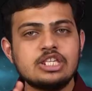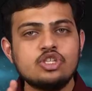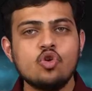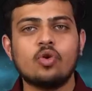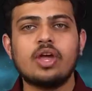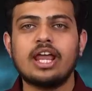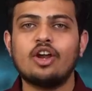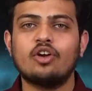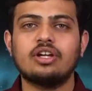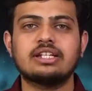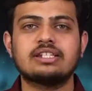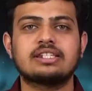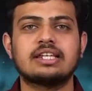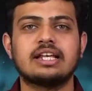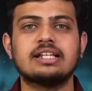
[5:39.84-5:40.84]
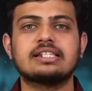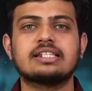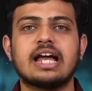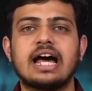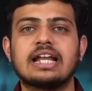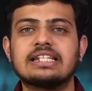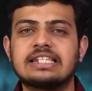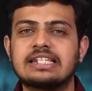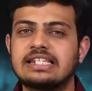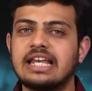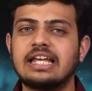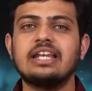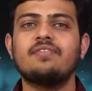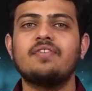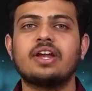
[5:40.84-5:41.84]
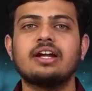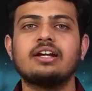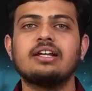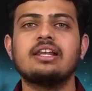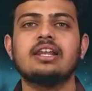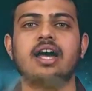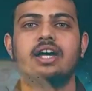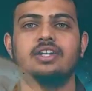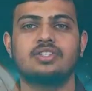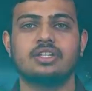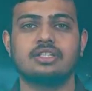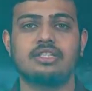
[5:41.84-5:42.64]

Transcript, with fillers: Eukaryotic cells are significantly larger